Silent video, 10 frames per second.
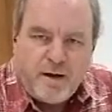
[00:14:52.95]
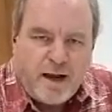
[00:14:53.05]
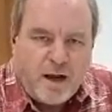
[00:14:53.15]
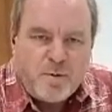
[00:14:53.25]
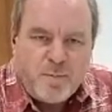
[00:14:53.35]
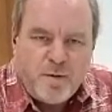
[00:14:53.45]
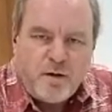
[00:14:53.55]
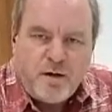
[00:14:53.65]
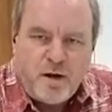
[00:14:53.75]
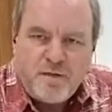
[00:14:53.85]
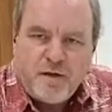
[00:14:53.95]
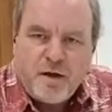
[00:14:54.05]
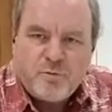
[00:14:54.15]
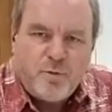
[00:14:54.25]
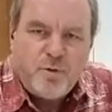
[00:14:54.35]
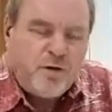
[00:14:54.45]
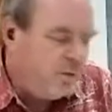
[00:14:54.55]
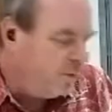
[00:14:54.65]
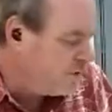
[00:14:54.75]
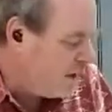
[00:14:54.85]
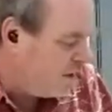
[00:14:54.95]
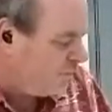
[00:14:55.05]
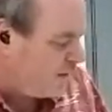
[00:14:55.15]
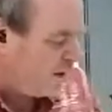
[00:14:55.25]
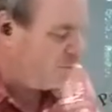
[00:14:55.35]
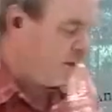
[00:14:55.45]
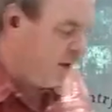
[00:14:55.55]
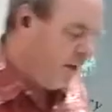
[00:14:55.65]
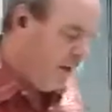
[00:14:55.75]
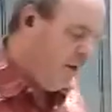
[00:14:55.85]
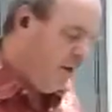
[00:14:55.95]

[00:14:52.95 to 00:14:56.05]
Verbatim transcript: in a hammer mill and nothing else would really do it satisfactorily.